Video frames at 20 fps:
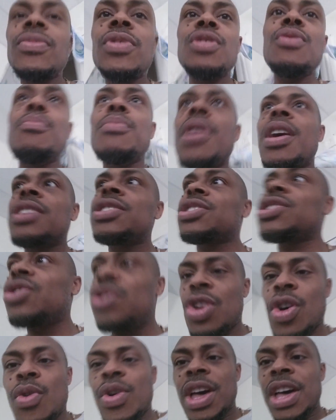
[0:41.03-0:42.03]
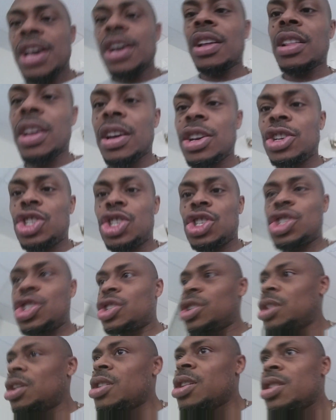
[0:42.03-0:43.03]
you must know
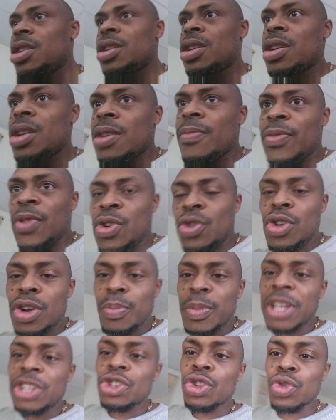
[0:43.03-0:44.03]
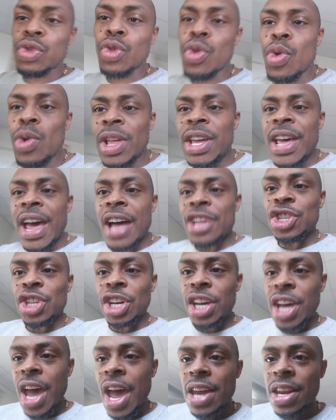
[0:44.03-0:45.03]
English in order to be truly
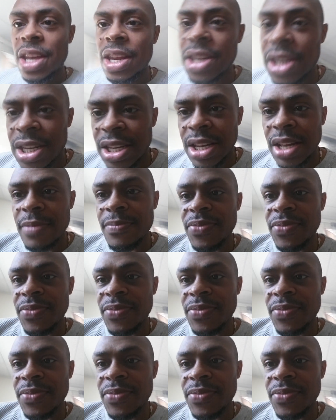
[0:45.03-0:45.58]
educated